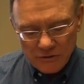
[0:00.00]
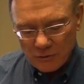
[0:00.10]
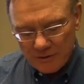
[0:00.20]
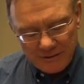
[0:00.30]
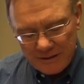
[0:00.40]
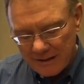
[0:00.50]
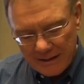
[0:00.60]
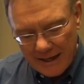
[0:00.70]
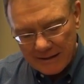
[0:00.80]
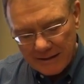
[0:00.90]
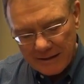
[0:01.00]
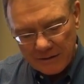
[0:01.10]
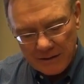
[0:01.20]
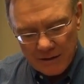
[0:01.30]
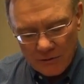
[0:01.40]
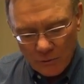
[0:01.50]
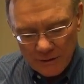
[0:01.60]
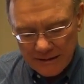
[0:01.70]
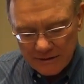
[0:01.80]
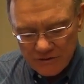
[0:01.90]
sorry, in, in Kanata, in uh,
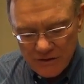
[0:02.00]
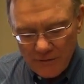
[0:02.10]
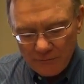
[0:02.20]
Orleans,